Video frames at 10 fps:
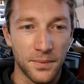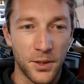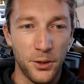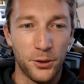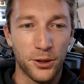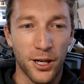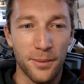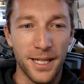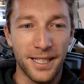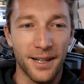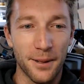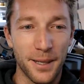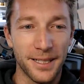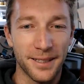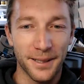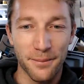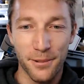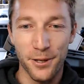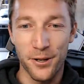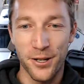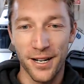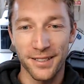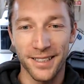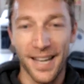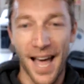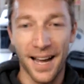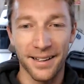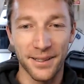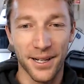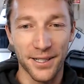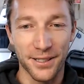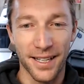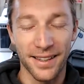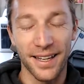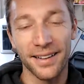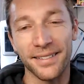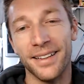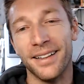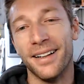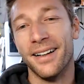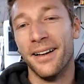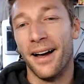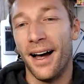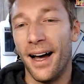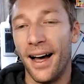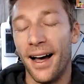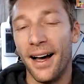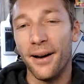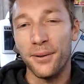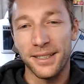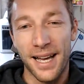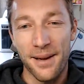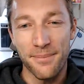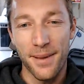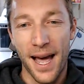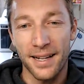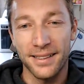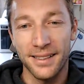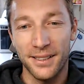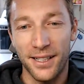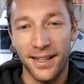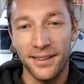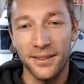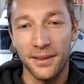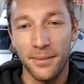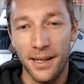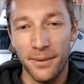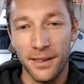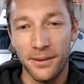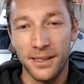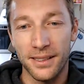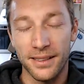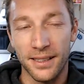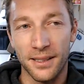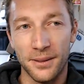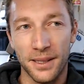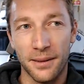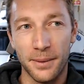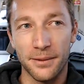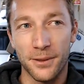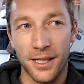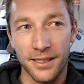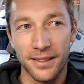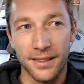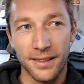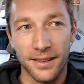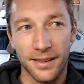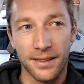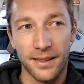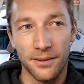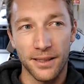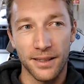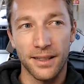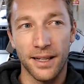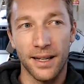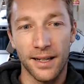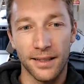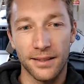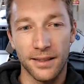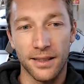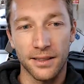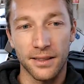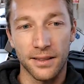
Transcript: You saw me comment on a computer channel, said Hackintosh that thing. Was that Max's channel, or maybe it was, who would I have been watching that wanted to Hackintosh?